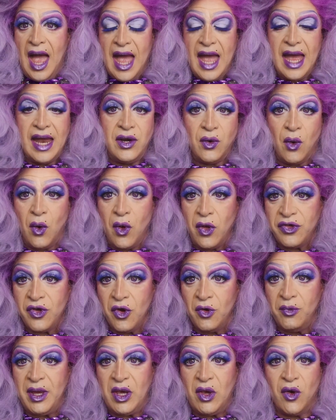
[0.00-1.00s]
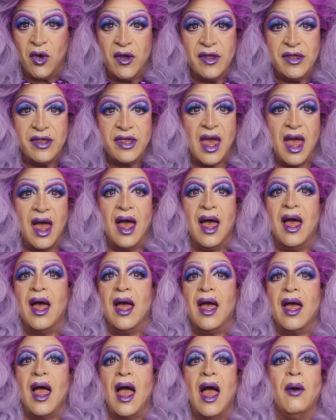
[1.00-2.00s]
And also because
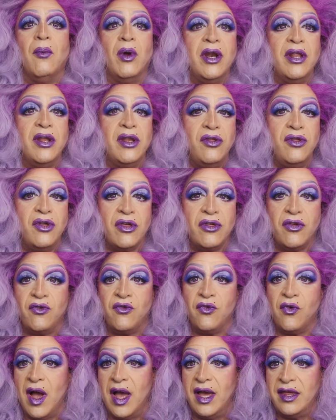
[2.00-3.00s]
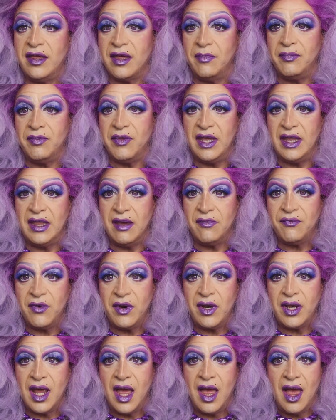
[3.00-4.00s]
uh, I wanted to just try something
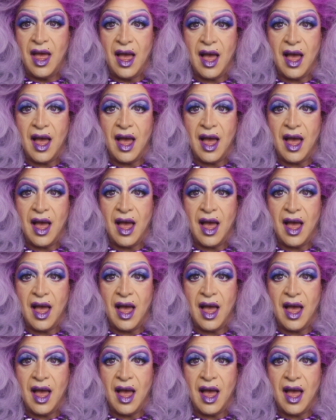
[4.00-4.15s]
different,